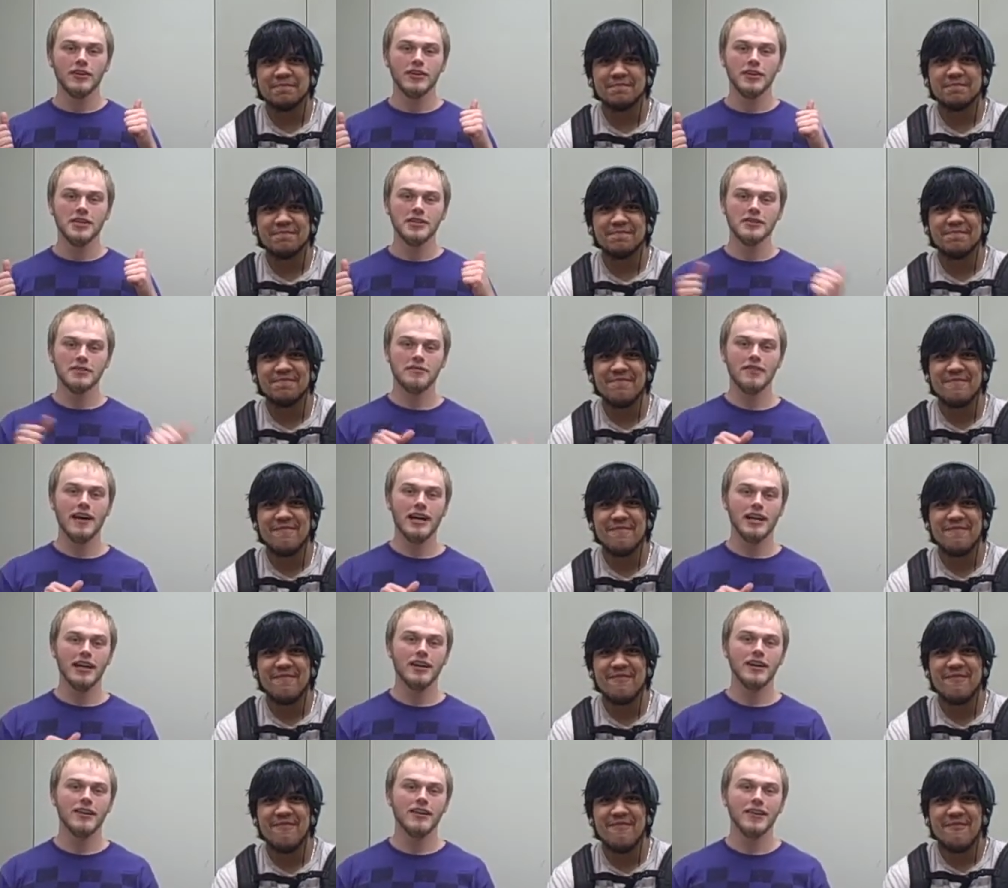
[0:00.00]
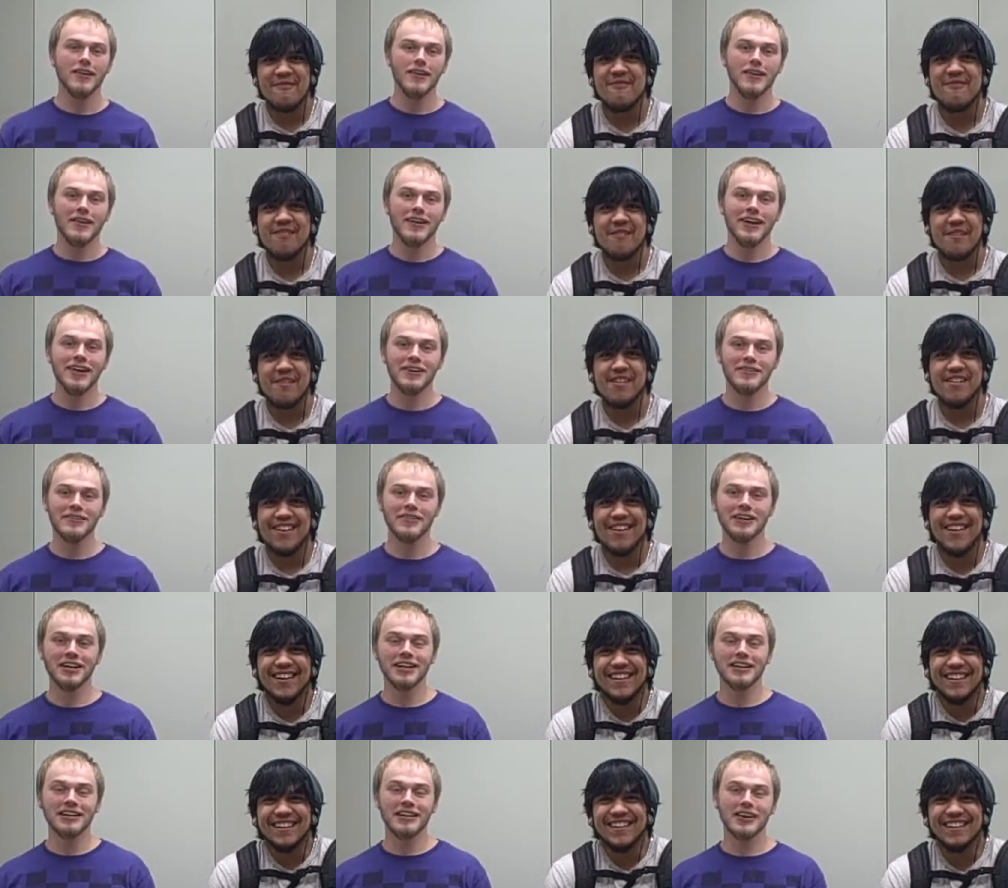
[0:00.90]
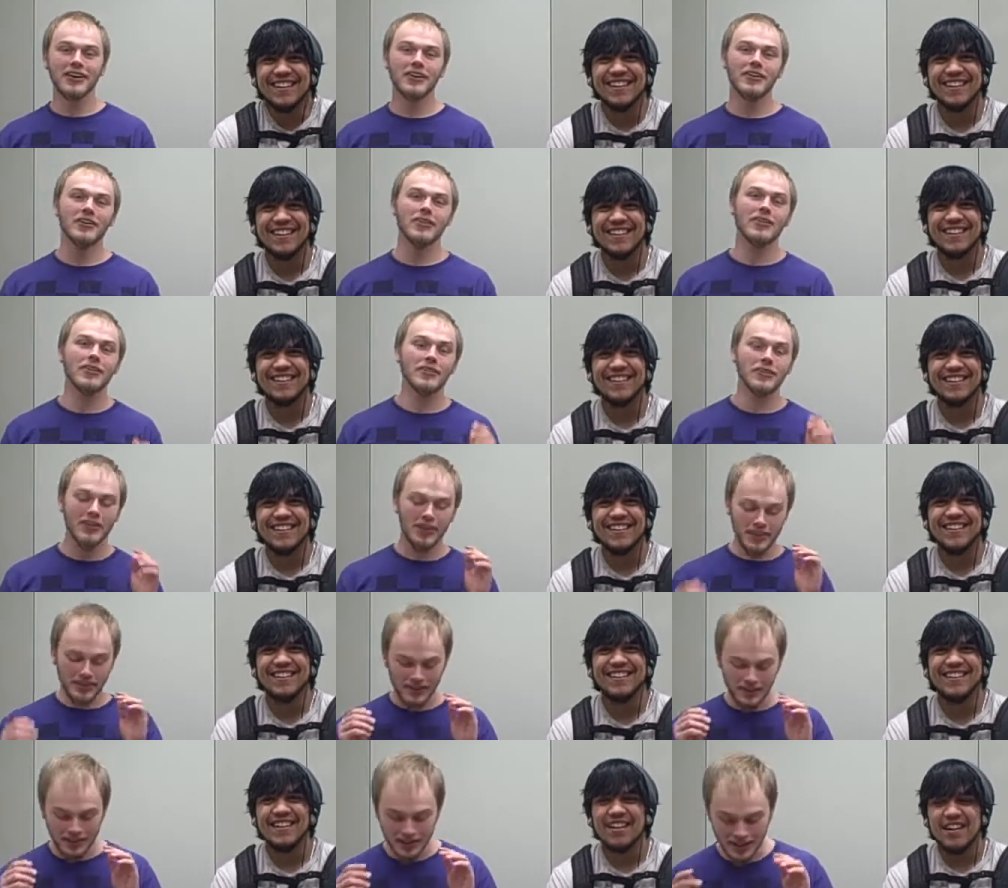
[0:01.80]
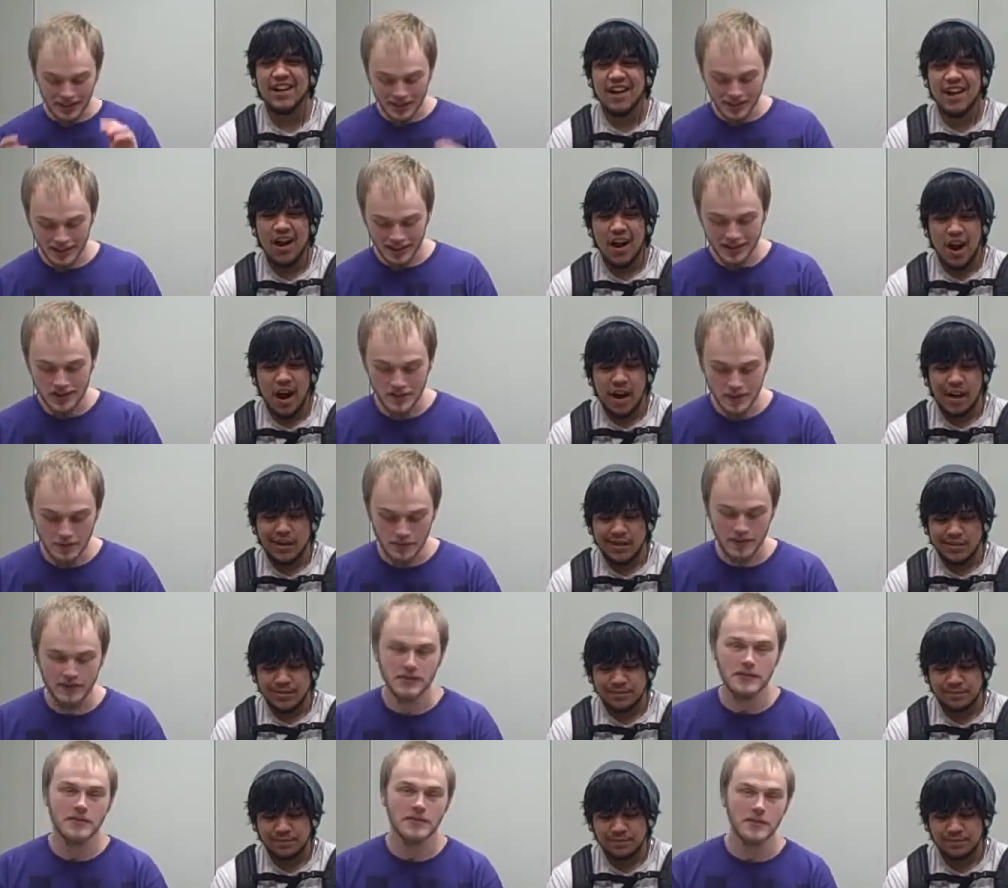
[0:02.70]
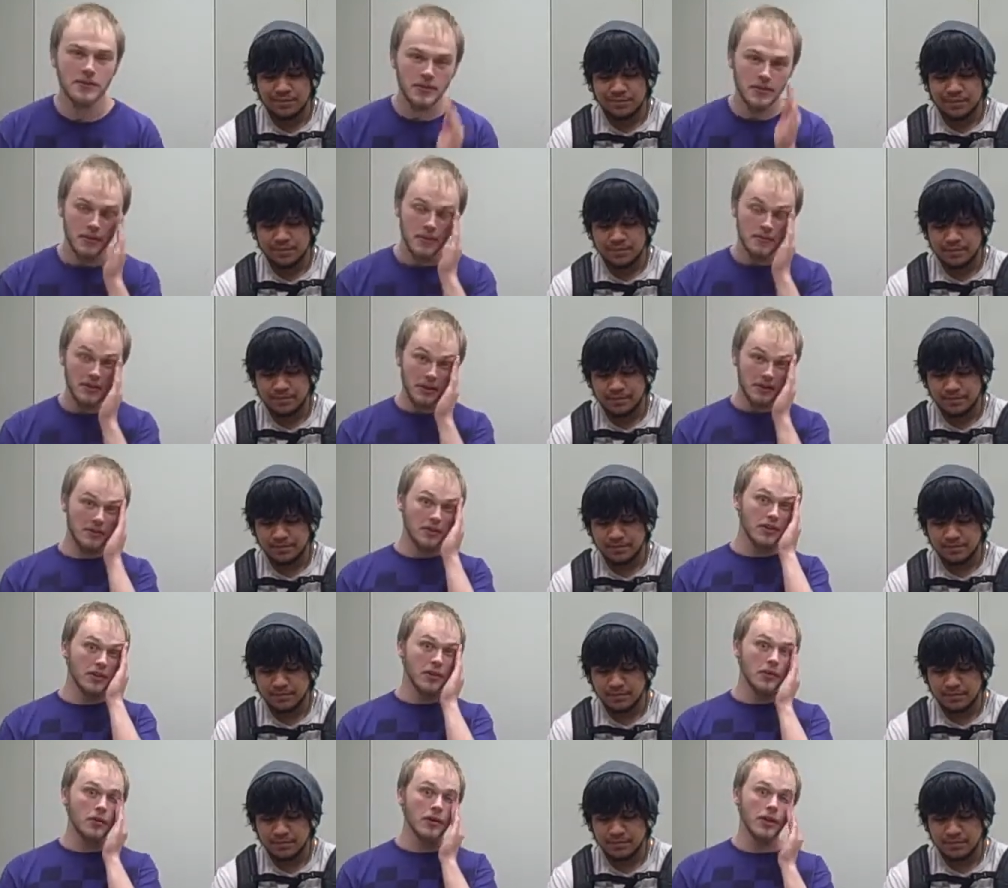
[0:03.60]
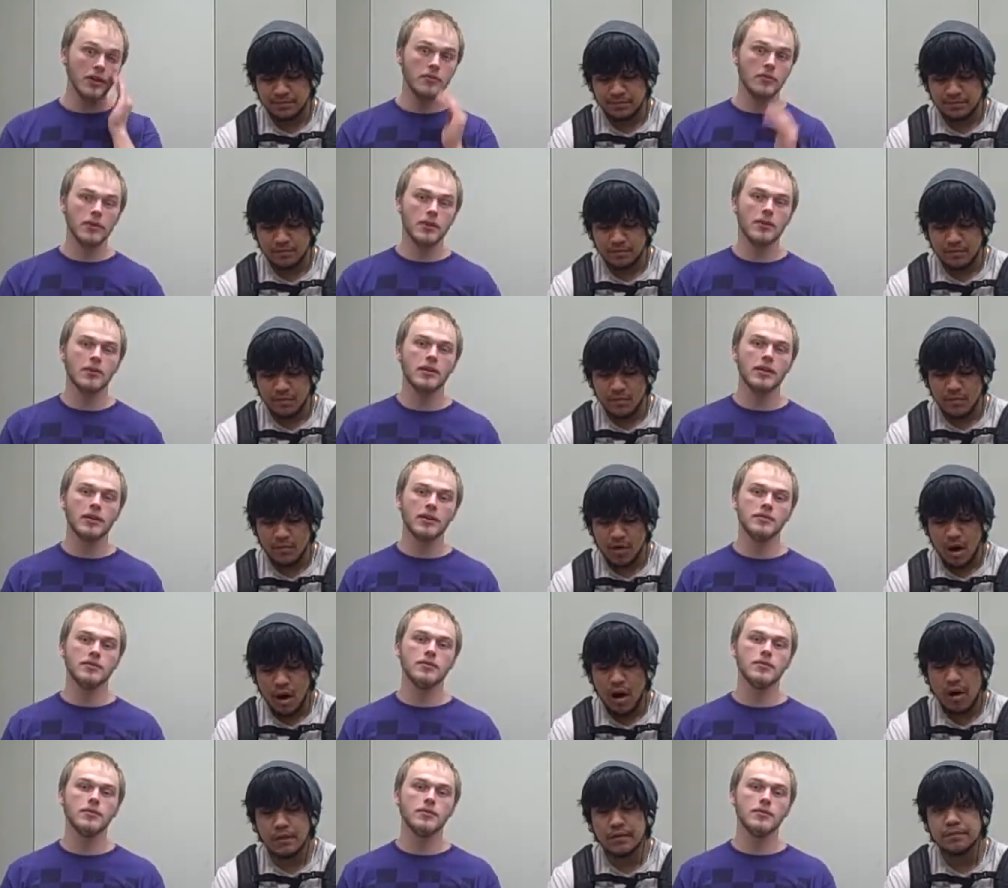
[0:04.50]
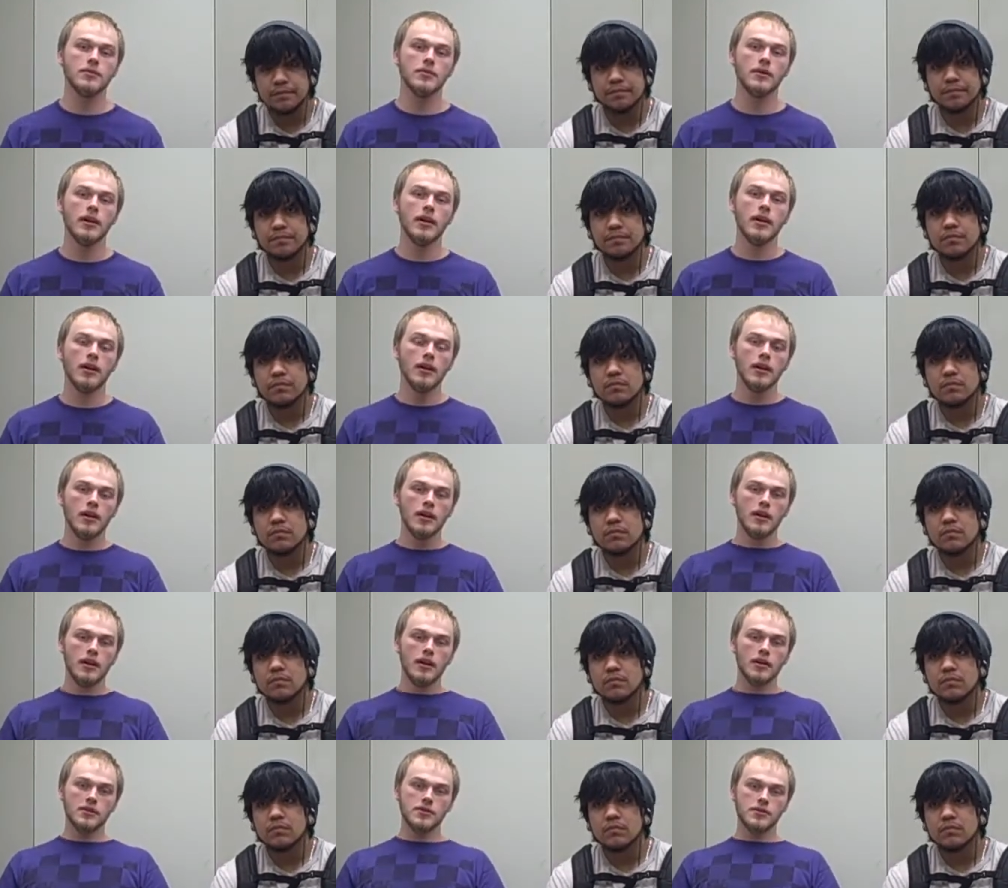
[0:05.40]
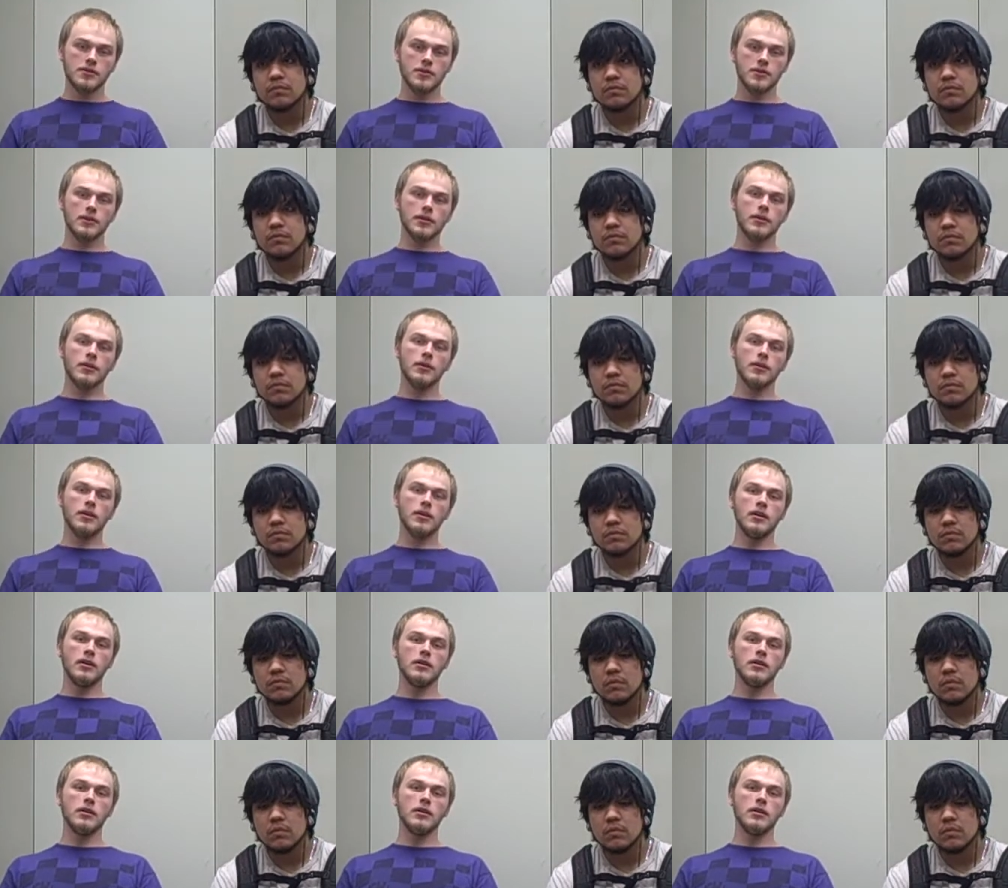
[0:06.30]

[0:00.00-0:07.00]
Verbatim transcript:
Speaker 1: He's a faggot. And we're gonna go. We're we're gonna hit you up with a studio update really quick. We're going into a studio.